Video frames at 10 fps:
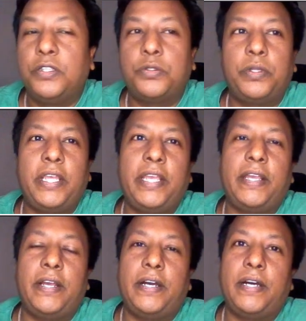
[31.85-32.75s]
So
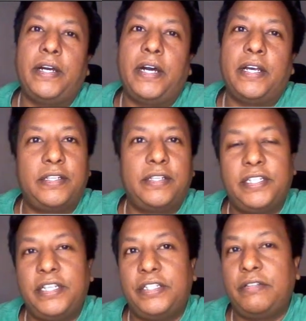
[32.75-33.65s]
they are
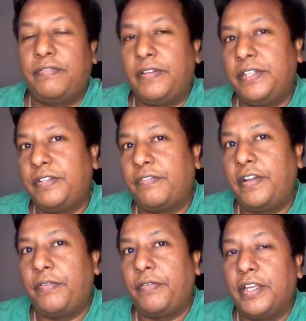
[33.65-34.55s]
written in
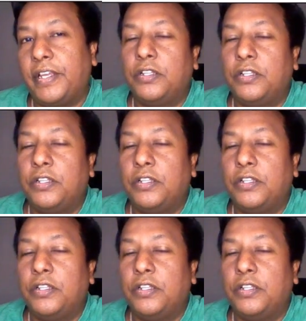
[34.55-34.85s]
different way.